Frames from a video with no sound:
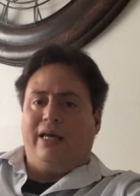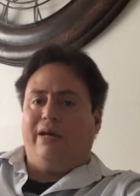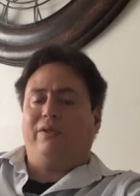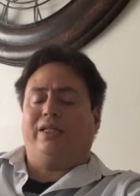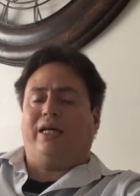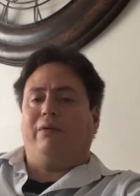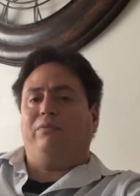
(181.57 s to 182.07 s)

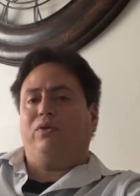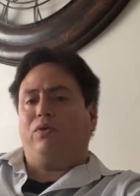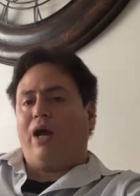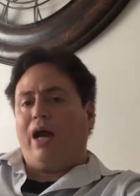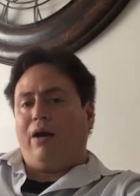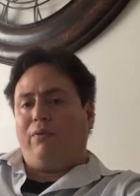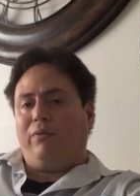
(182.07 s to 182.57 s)
every time
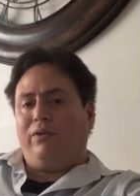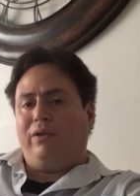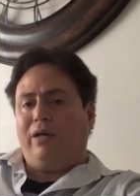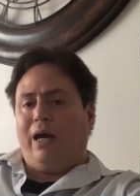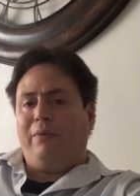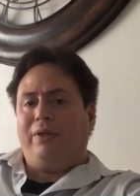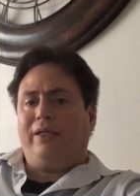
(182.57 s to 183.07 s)
they're out,
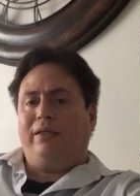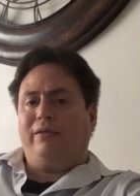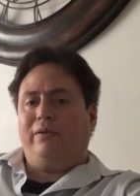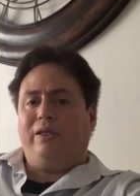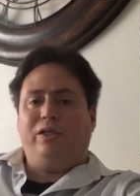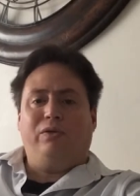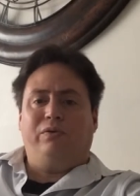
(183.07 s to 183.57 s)
I mean,
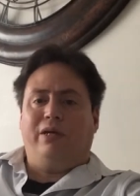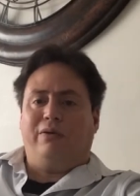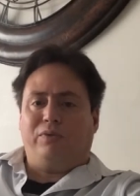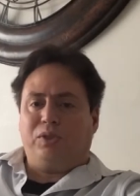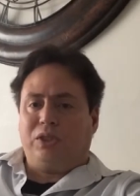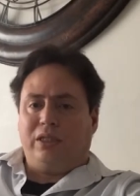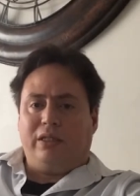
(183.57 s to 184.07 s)
you have
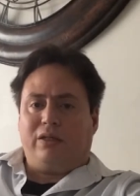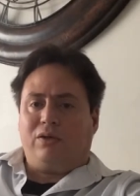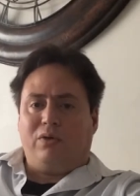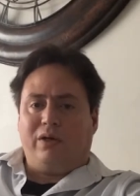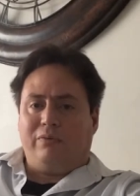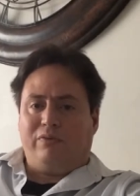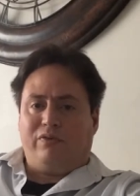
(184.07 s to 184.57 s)
never seen a
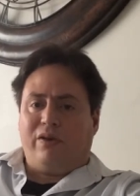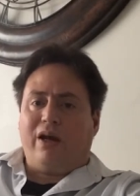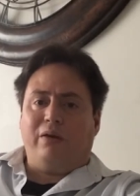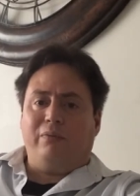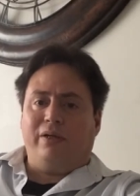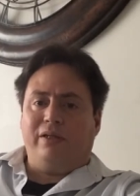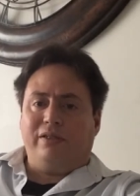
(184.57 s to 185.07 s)
corrupt
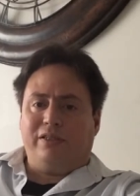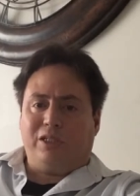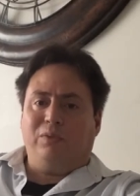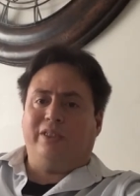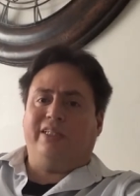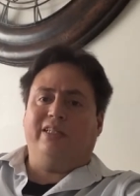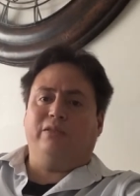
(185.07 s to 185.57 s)
fireman.
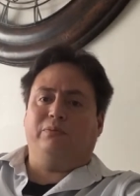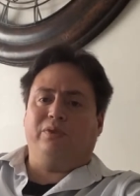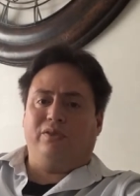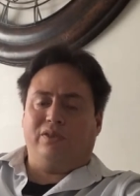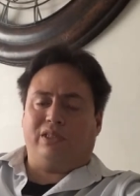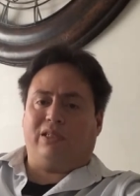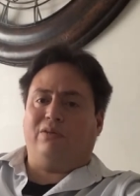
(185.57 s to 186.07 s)
Someone tells me
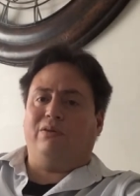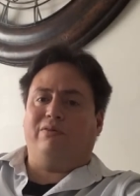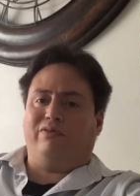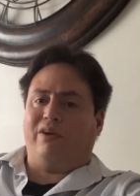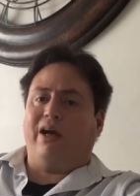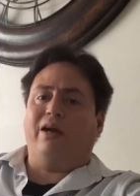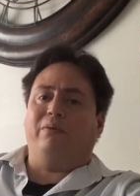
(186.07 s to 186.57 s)
there's a
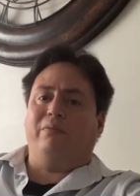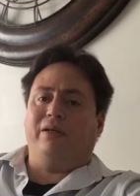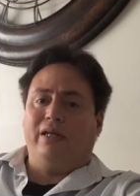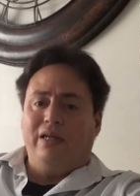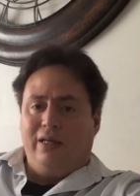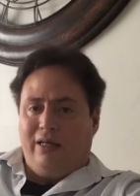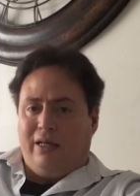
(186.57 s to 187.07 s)
corrupt fireman.
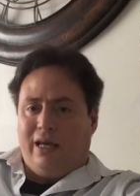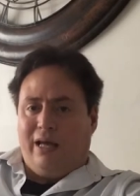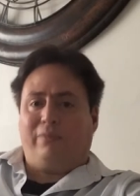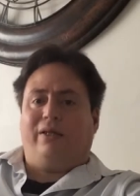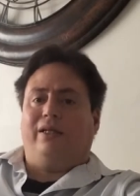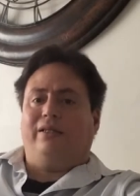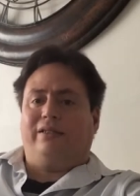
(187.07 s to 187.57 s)

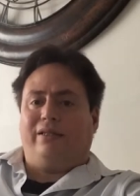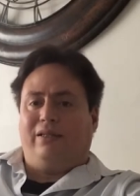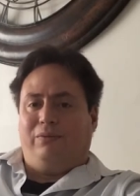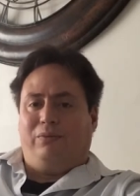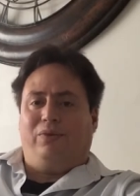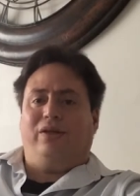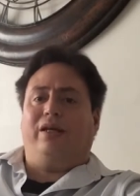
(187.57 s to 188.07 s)
I'm going to tell
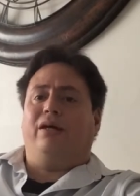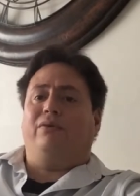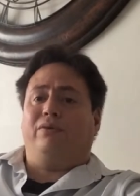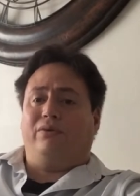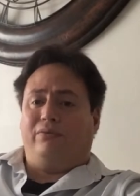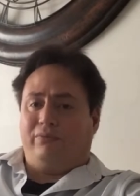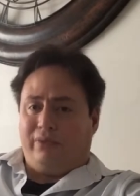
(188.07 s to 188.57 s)
them
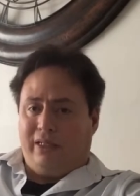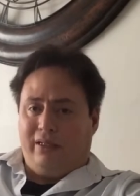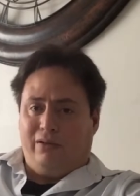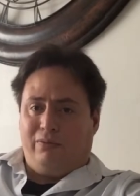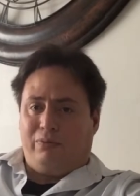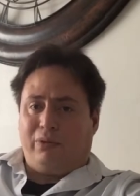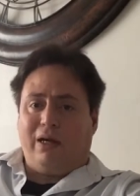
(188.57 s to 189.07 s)
whatever, you
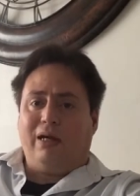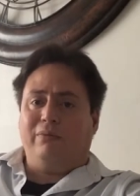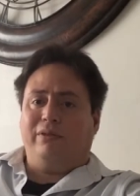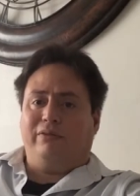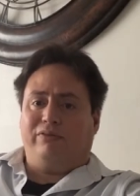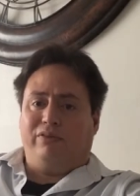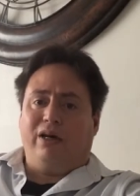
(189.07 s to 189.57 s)
know, and
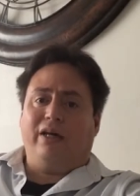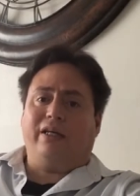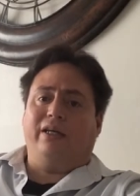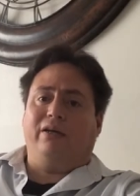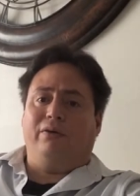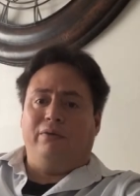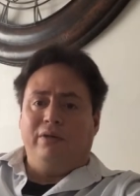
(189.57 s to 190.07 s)
probably fuck
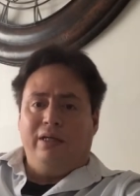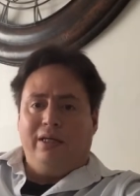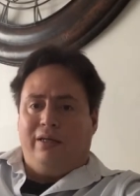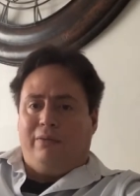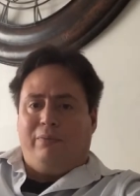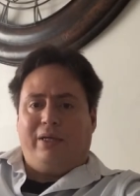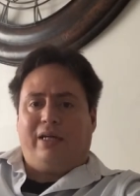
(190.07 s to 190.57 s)
you
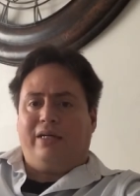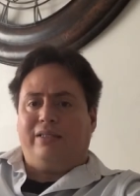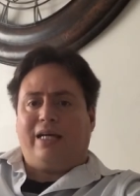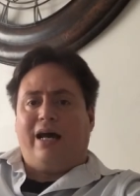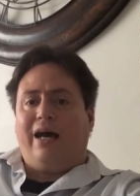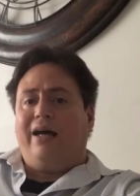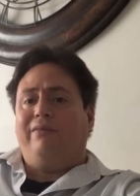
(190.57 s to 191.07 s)

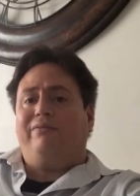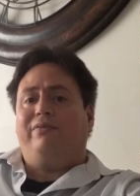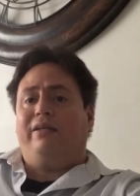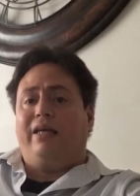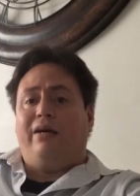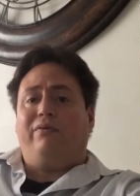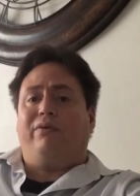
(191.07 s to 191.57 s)
because I've
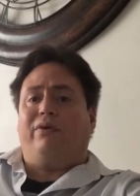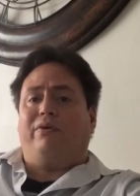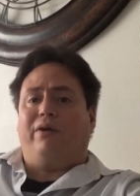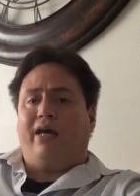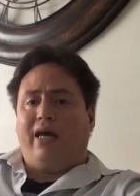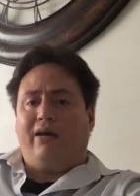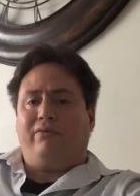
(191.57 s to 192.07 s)
never,
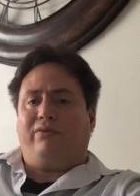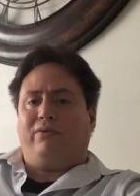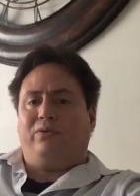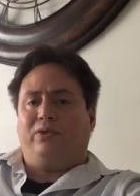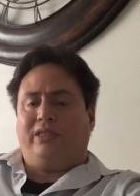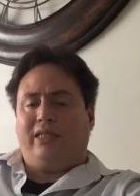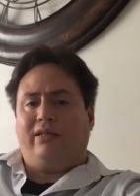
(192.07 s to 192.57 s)

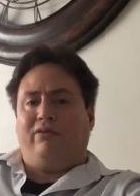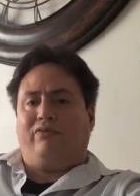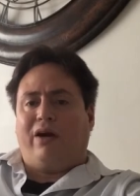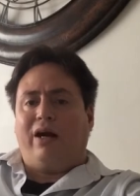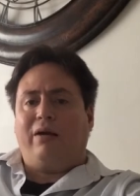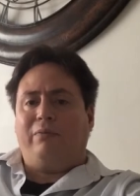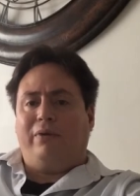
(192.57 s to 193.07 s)
ever seen a
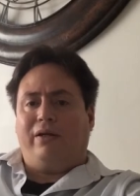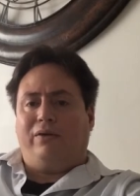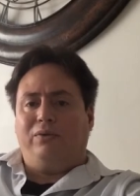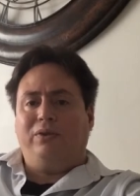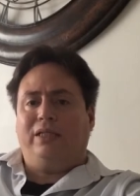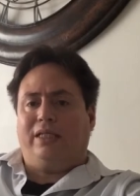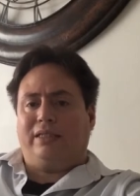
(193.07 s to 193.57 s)
fireman
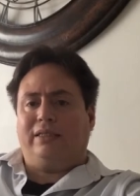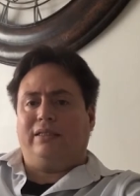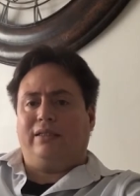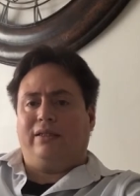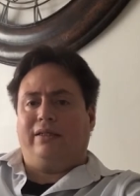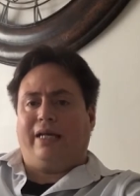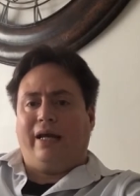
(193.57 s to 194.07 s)
who doesn't
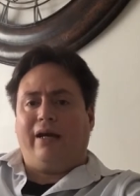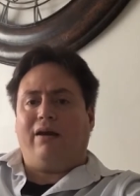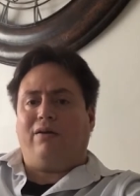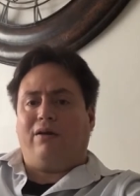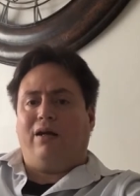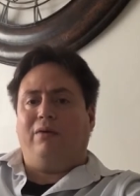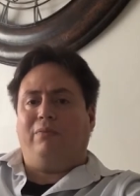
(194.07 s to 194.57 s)

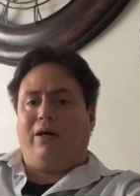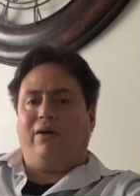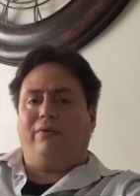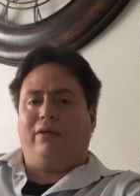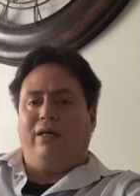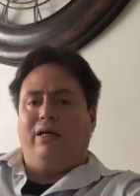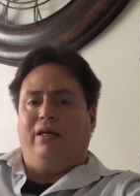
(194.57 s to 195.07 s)
care
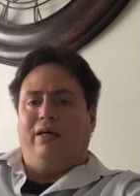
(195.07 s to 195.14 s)
about